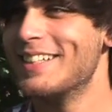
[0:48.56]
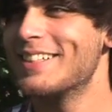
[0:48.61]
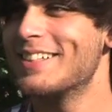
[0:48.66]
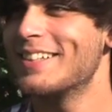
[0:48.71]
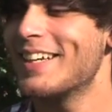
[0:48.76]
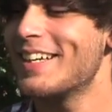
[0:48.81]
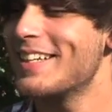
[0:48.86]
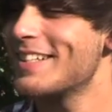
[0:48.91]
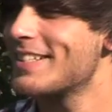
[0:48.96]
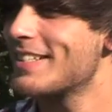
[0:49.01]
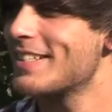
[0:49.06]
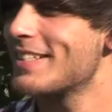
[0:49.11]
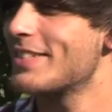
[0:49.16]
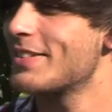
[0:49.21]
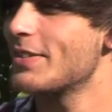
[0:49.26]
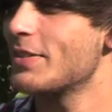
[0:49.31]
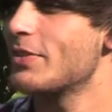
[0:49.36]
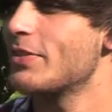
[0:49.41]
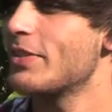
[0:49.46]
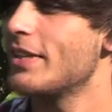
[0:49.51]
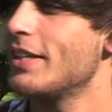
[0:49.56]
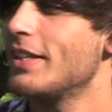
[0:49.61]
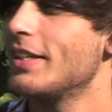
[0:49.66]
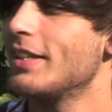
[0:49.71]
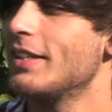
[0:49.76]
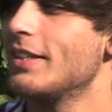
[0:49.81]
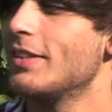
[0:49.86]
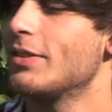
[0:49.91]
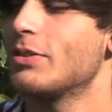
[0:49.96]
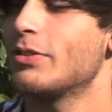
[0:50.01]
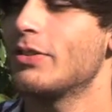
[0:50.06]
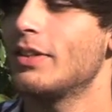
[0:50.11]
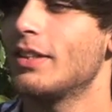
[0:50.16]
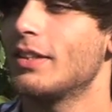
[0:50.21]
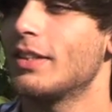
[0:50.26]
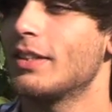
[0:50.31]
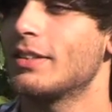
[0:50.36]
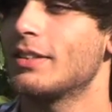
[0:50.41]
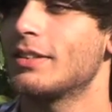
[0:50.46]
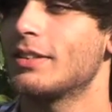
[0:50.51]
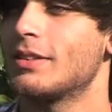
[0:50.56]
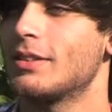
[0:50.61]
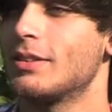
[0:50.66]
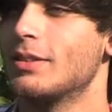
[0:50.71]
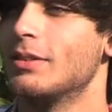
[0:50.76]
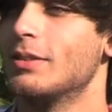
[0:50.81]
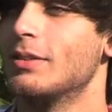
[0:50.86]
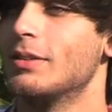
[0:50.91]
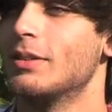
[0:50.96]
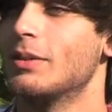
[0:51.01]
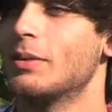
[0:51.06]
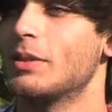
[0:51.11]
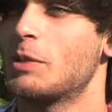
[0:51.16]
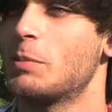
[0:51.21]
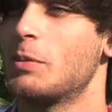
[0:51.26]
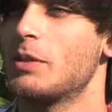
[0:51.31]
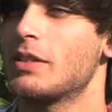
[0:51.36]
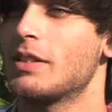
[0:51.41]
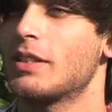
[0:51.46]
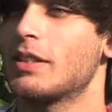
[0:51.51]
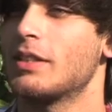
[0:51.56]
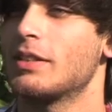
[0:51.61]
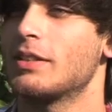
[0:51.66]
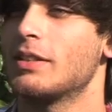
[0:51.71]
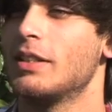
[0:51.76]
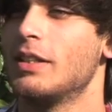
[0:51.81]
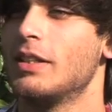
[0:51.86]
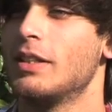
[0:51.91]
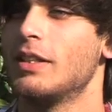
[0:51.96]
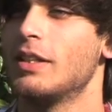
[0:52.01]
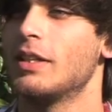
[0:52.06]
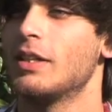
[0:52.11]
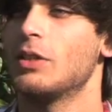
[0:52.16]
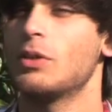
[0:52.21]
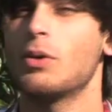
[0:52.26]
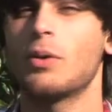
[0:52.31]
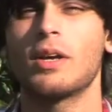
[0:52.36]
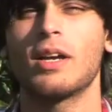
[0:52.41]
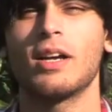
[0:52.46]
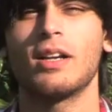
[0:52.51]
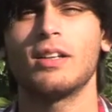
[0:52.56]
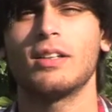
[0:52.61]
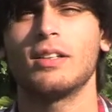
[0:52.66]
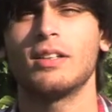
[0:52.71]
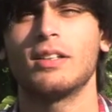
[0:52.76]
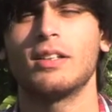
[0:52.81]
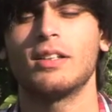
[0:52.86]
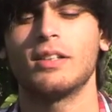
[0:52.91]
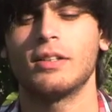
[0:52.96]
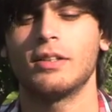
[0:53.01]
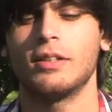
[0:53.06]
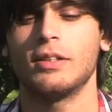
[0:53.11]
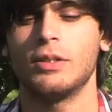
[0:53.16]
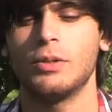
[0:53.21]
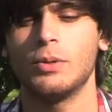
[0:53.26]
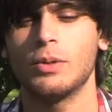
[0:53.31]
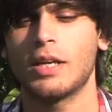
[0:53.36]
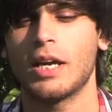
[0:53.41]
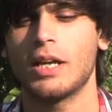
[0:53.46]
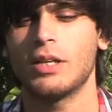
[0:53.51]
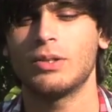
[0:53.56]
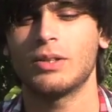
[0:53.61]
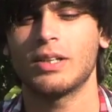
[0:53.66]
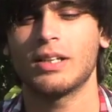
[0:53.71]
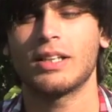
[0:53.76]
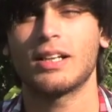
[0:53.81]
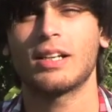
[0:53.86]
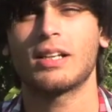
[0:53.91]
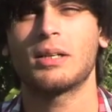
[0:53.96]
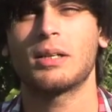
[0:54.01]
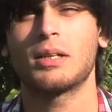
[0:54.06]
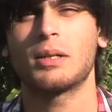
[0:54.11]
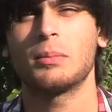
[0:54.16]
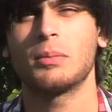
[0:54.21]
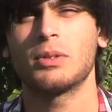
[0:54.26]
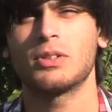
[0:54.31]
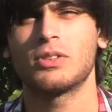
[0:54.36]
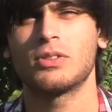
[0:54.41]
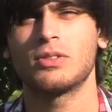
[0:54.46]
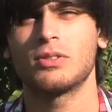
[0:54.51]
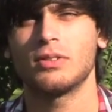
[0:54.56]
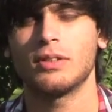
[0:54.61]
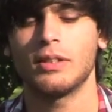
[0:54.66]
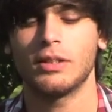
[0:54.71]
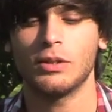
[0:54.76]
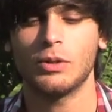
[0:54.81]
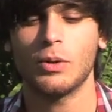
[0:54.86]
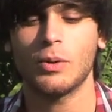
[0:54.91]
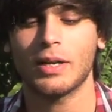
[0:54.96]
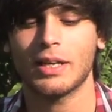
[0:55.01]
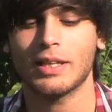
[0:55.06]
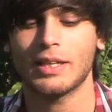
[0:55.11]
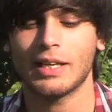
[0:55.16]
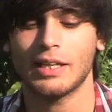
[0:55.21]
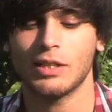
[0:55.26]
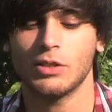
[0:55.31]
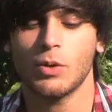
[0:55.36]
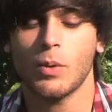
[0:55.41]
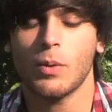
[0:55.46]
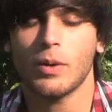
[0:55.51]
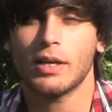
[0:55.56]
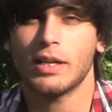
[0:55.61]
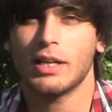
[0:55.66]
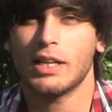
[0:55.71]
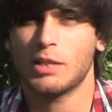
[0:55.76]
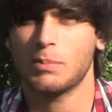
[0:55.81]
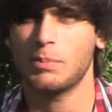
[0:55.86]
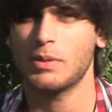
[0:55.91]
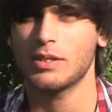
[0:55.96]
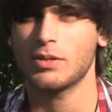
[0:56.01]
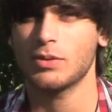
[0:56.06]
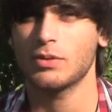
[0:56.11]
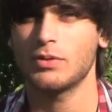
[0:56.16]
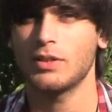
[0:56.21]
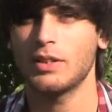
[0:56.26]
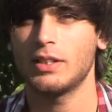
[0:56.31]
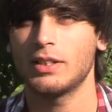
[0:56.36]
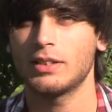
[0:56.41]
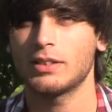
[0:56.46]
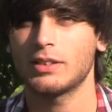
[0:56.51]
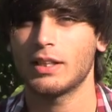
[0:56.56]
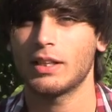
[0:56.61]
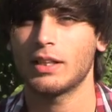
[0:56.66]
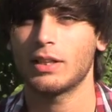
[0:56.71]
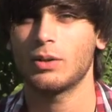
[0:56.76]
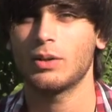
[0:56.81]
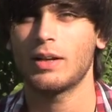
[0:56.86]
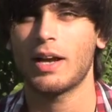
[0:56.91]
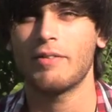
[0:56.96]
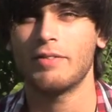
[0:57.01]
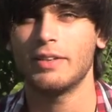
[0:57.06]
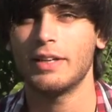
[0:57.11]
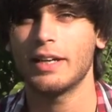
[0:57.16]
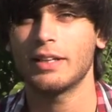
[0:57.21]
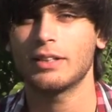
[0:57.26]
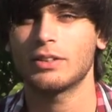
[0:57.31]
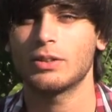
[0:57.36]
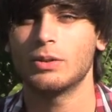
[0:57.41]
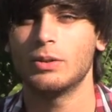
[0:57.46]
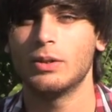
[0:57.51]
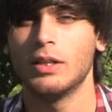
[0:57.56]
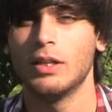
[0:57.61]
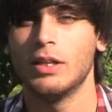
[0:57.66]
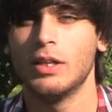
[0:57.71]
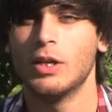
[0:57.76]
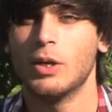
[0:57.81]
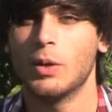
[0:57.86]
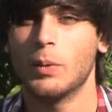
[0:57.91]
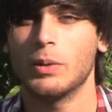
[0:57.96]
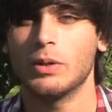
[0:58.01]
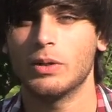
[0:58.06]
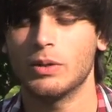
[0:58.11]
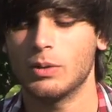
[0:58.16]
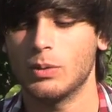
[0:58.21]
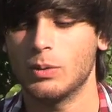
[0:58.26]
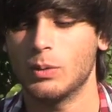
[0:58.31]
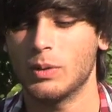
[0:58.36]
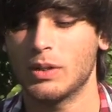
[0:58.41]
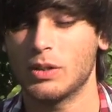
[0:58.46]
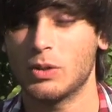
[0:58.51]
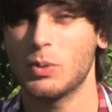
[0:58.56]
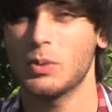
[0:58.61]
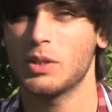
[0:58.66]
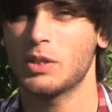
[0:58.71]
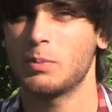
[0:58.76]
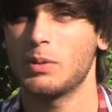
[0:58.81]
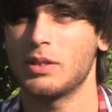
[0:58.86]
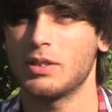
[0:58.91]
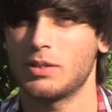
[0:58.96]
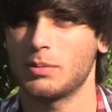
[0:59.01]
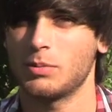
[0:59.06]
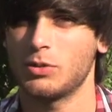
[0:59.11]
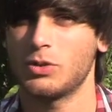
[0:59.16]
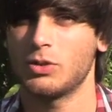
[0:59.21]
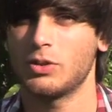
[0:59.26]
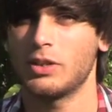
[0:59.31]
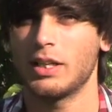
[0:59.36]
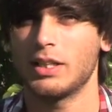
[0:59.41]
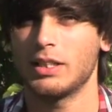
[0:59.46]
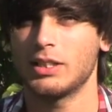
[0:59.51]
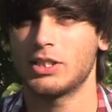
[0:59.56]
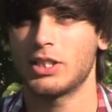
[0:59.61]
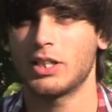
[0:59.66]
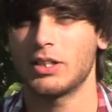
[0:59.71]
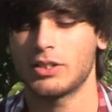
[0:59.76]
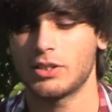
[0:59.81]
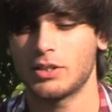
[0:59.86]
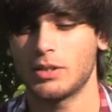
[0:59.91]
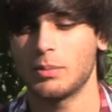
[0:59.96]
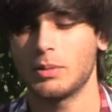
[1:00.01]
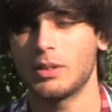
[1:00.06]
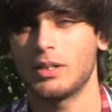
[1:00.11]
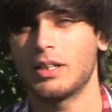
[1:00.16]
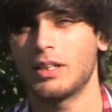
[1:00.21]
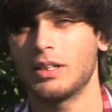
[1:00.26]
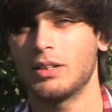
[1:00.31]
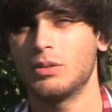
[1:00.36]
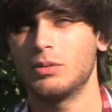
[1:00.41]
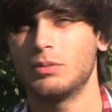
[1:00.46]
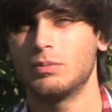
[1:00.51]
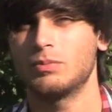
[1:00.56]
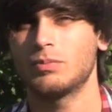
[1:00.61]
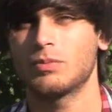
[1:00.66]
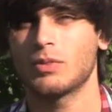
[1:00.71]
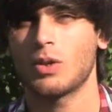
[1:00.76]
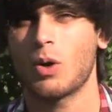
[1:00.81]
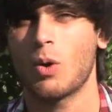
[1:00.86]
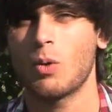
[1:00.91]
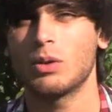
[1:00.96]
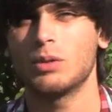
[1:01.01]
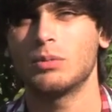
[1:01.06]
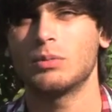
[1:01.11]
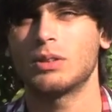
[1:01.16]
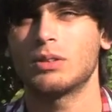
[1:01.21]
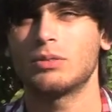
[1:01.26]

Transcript: So yeah, it's really nice to, you know, experience it, because you don't get, you know, in the UK you don't get that much, you don't experience those feelings like every day. So when you do experience them, you should like cherish them and like, you know, hold them